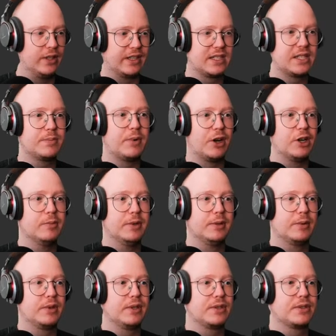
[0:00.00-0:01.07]
experiment
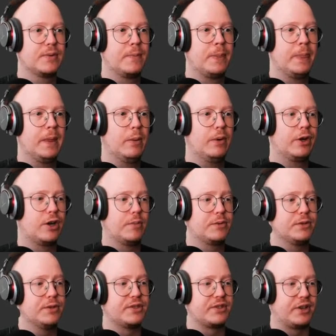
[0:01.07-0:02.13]
with things when it comes
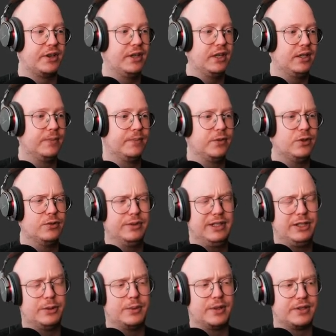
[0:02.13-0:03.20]
to designing you really
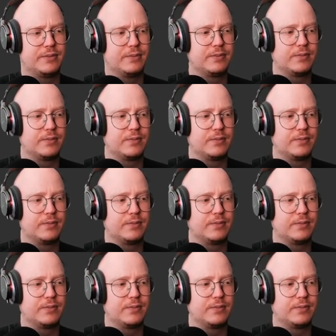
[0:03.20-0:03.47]
don't want to